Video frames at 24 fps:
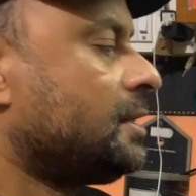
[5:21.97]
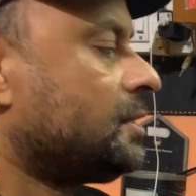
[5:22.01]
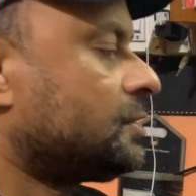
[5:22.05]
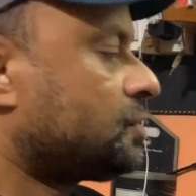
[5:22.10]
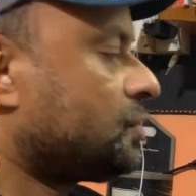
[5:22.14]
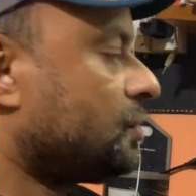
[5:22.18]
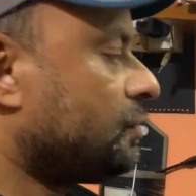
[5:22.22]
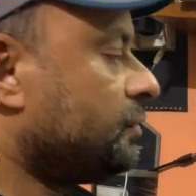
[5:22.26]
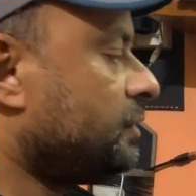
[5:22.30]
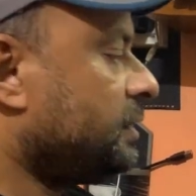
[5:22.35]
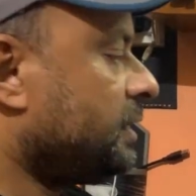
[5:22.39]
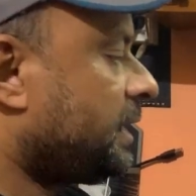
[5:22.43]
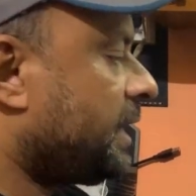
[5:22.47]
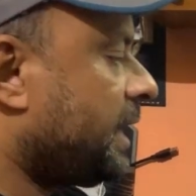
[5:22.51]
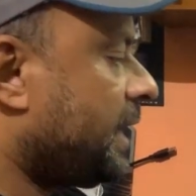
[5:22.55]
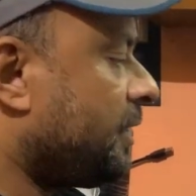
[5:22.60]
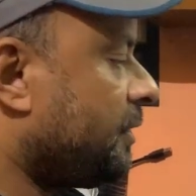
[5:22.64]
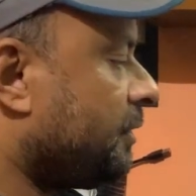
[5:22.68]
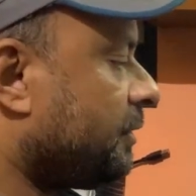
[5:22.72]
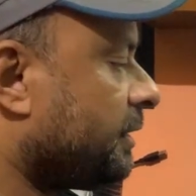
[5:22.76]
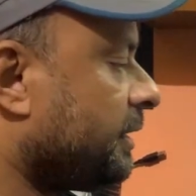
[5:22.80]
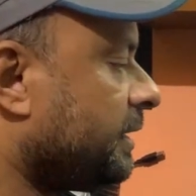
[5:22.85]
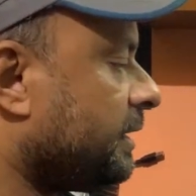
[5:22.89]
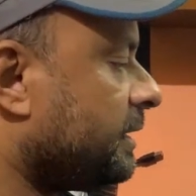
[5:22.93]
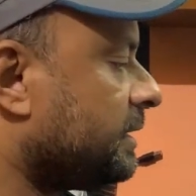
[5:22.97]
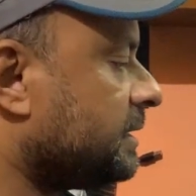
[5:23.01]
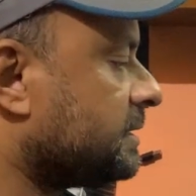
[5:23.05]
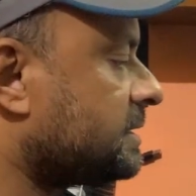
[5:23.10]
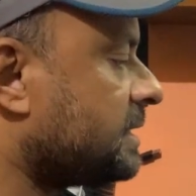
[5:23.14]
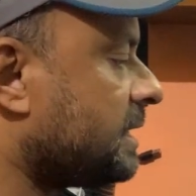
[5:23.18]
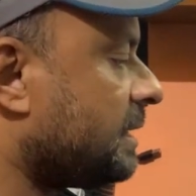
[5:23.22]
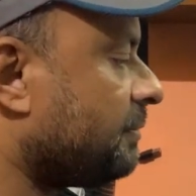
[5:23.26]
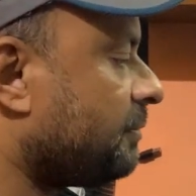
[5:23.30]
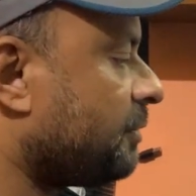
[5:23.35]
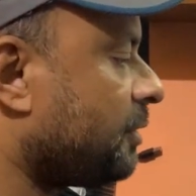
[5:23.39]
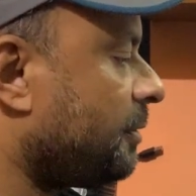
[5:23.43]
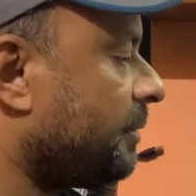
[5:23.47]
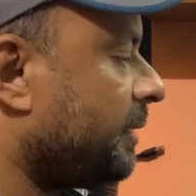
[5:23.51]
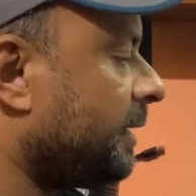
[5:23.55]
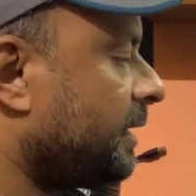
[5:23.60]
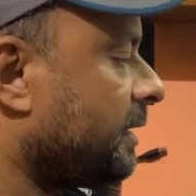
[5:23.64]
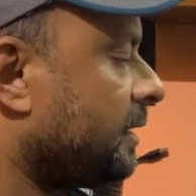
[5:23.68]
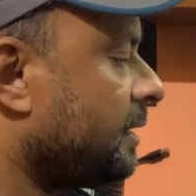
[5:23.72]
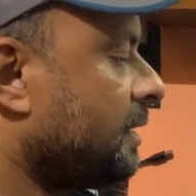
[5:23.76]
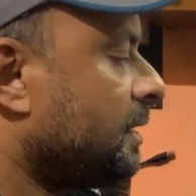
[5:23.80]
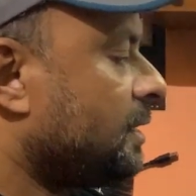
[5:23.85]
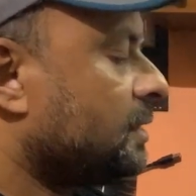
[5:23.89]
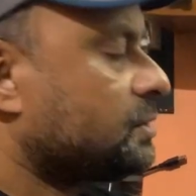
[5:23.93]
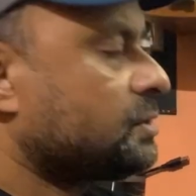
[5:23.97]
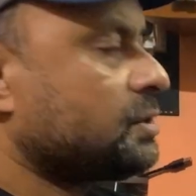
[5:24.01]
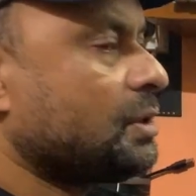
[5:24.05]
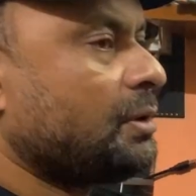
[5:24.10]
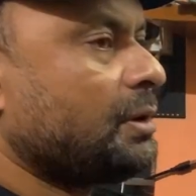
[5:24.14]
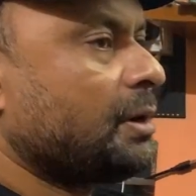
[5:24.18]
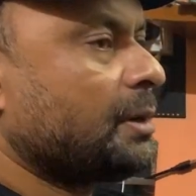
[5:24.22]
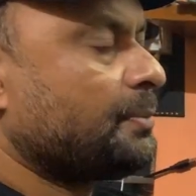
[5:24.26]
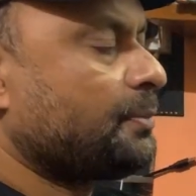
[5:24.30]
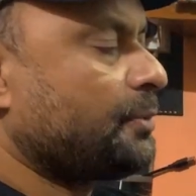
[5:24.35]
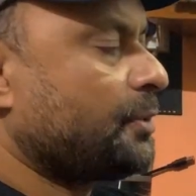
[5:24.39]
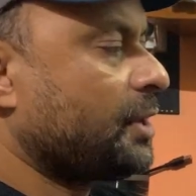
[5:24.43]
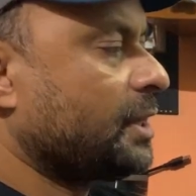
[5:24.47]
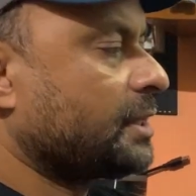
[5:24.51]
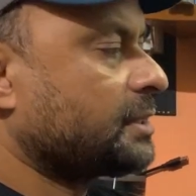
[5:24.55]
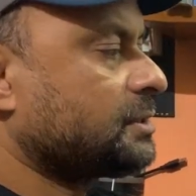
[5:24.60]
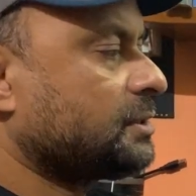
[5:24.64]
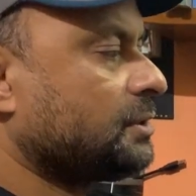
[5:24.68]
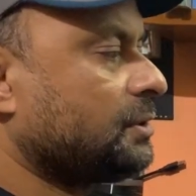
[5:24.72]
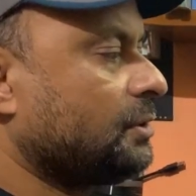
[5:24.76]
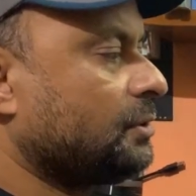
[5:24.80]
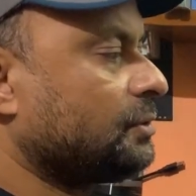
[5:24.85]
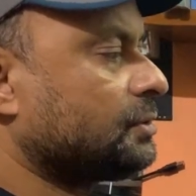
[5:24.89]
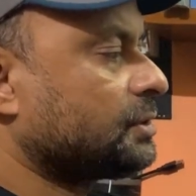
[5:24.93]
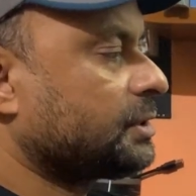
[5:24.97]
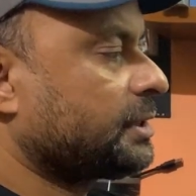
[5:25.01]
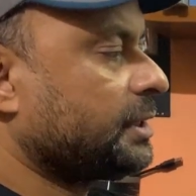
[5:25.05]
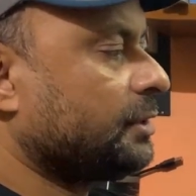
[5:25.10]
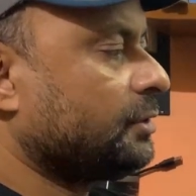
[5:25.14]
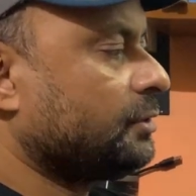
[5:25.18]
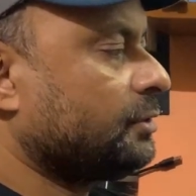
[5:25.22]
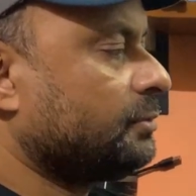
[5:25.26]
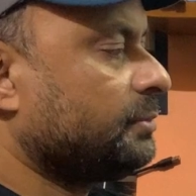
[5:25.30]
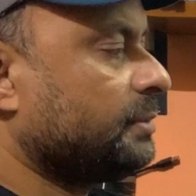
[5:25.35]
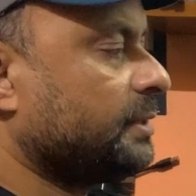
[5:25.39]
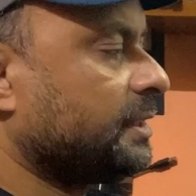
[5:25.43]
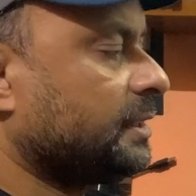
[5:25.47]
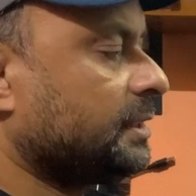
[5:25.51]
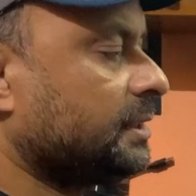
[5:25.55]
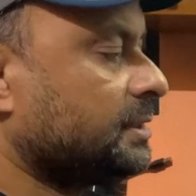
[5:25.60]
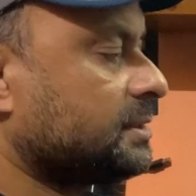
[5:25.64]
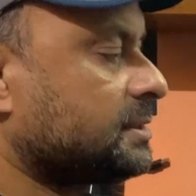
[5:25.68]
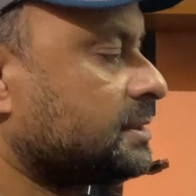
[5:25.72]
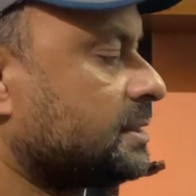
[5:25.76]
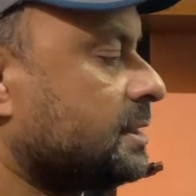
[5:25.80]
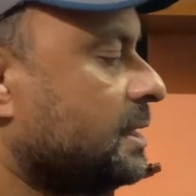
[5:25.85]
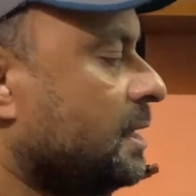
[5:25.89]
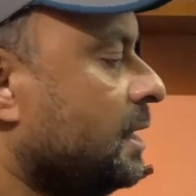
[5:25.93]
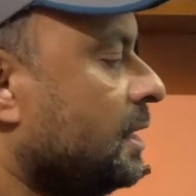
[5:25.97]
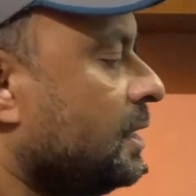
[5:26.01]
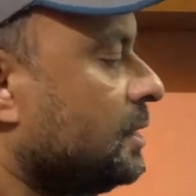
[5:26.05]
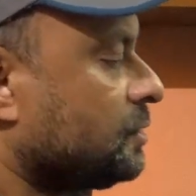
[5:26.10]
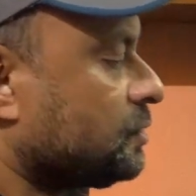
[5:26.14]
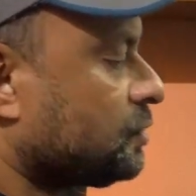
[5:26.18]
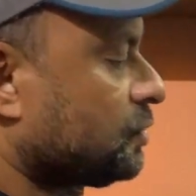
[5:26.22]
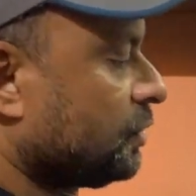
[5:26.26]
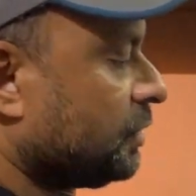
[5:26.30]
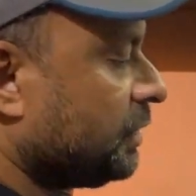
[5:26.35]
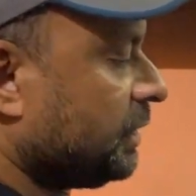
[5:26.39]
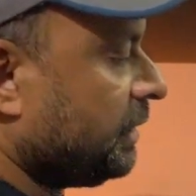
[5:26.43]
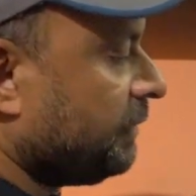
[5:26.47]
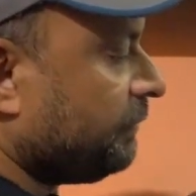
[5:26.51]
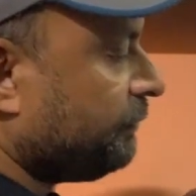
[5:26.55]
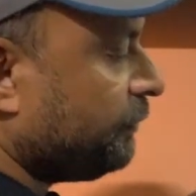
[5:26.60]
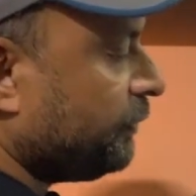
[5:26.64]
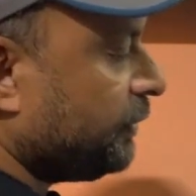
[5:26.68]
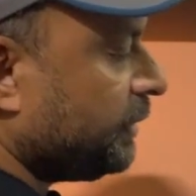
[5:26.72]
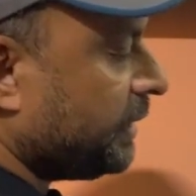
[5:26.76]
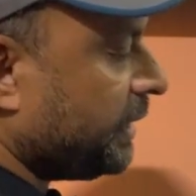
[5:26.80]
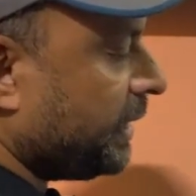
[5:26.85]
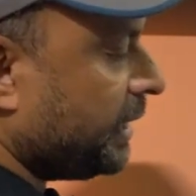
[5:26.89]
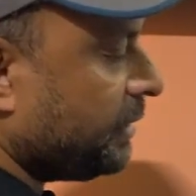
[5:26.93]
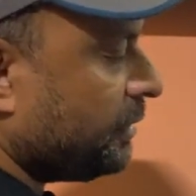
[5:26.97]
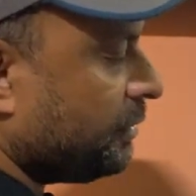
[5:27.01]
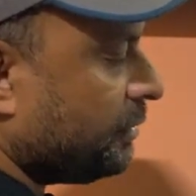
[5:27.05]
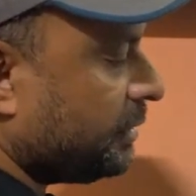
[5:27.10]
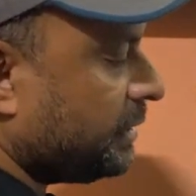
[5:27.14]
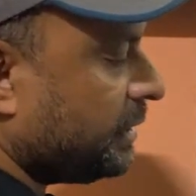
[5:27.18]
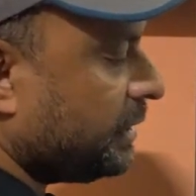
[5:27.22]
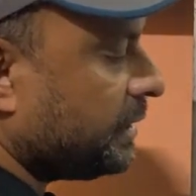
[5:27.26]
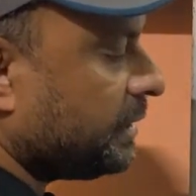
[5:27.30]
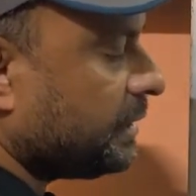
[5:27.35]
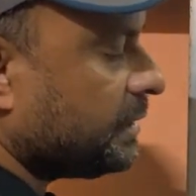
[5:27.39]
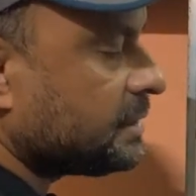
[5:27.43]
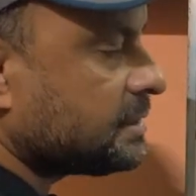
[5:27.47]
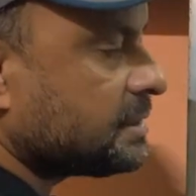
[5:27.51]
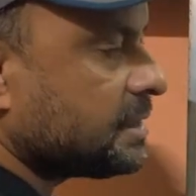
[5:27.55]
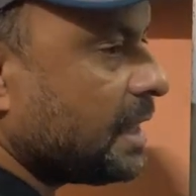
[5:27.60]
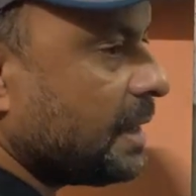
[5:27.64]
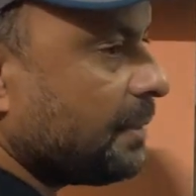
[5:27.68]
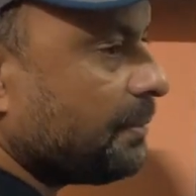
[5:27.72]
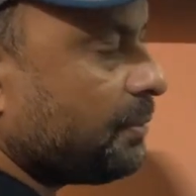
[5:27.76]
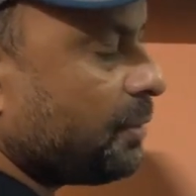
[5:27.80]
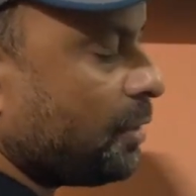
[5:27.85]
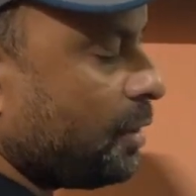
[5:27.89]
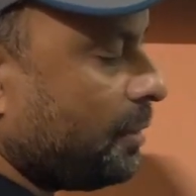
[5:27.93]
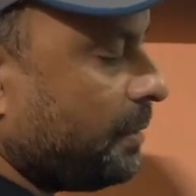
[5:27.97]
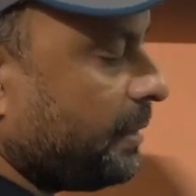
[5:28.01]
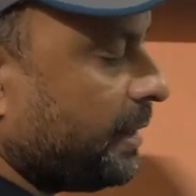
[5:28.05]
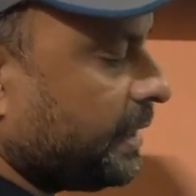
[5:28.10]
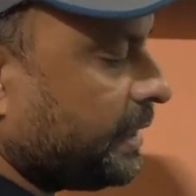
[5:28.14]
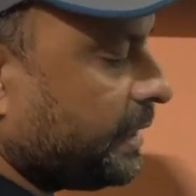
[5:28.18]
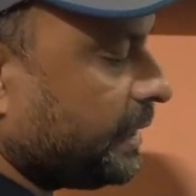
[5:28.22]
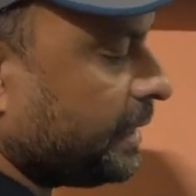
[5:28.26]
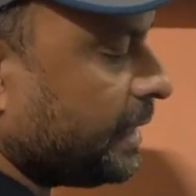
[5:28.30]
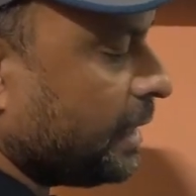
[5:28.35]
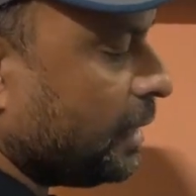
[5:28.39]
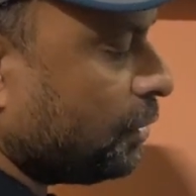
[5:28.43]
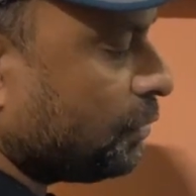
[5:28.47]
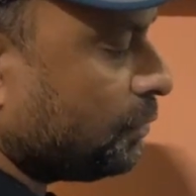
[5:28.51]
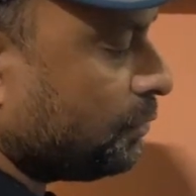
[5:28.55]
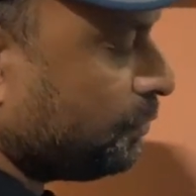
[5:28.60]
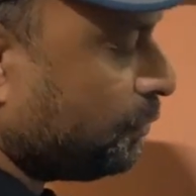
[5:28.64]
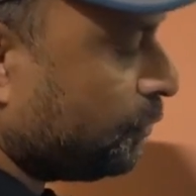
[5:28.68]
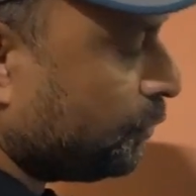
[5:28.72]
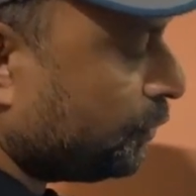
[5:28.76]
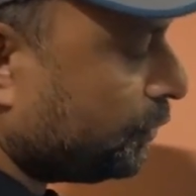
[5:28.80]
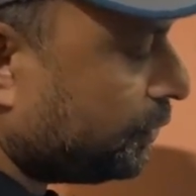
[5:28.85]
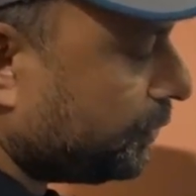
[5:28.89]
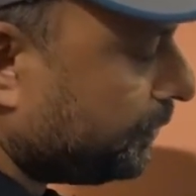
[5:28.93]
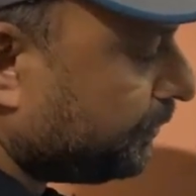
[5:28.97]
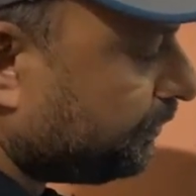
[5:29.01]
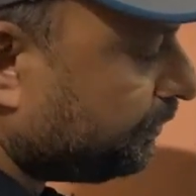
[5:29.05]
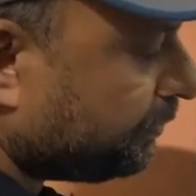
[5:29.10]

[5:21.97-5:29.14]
So we cannot increase the employment, so our production also cannot be increased. So if we cannot increase the employment and output,